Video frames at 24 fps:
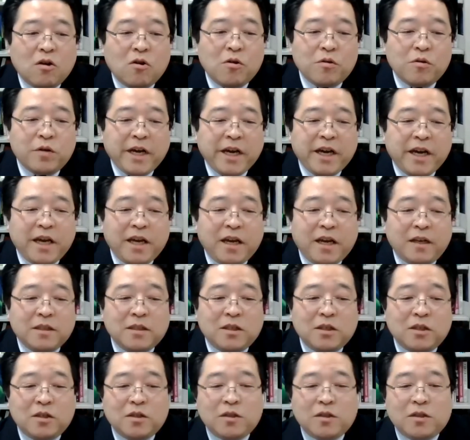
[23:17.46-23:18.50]
Okay,
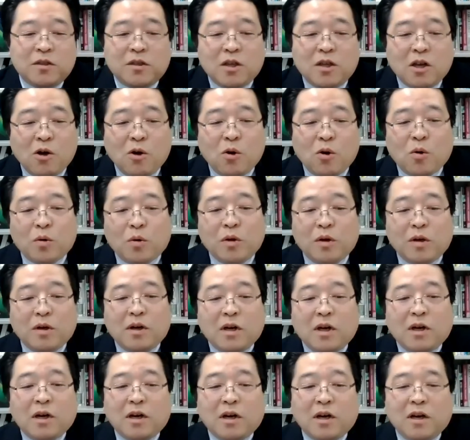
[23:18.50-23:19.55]
so
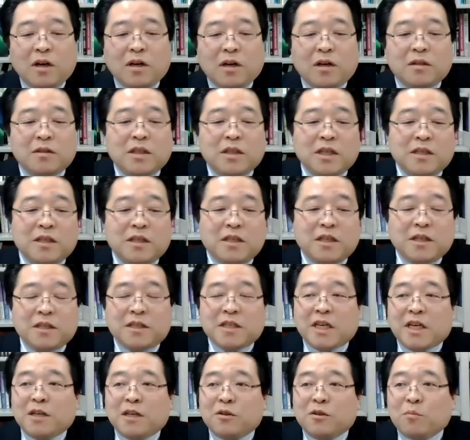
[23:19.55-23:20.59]
uh, this
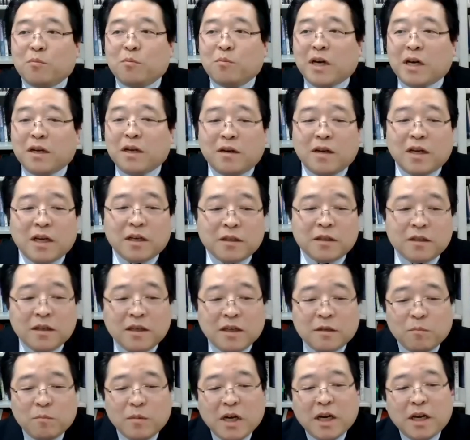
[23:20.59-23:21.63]
is end of my
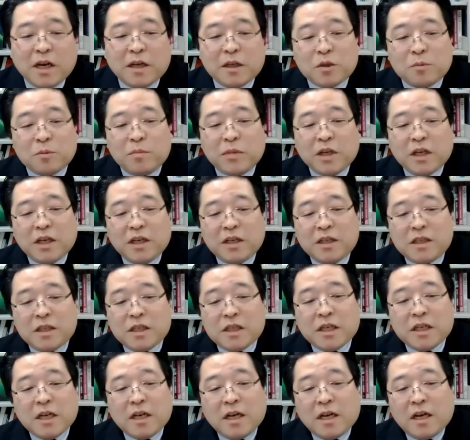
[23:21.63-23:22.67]
my
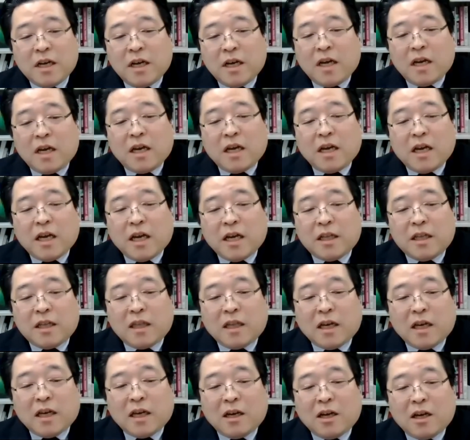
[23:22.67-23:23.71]
speech,
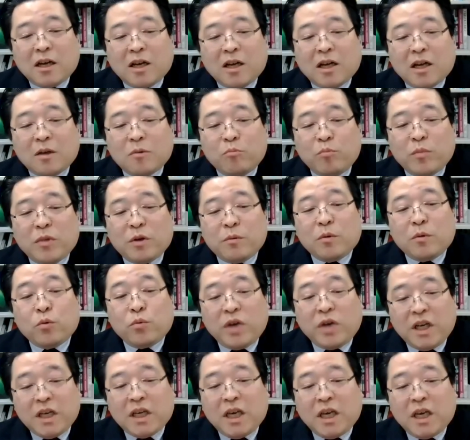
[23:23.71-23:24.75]
and uh, maybe
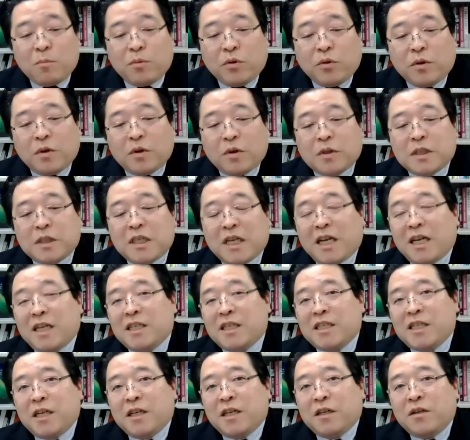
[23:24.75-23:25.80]
we keep
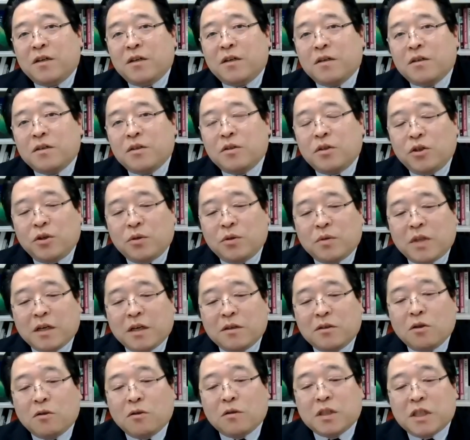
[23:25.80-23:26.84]
challenging new
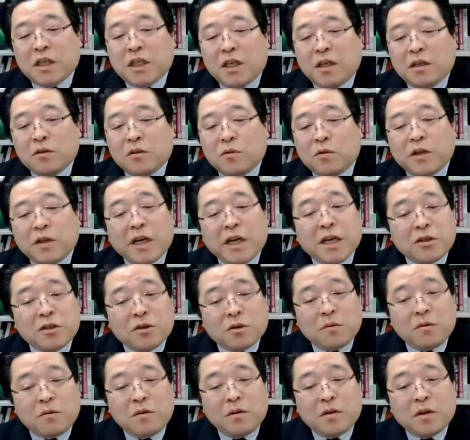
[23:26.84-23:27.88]
technology
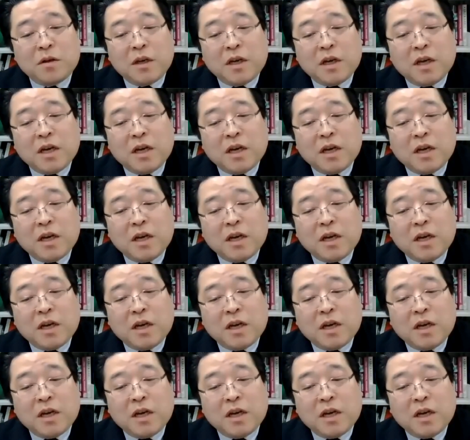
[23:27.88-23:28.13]
creation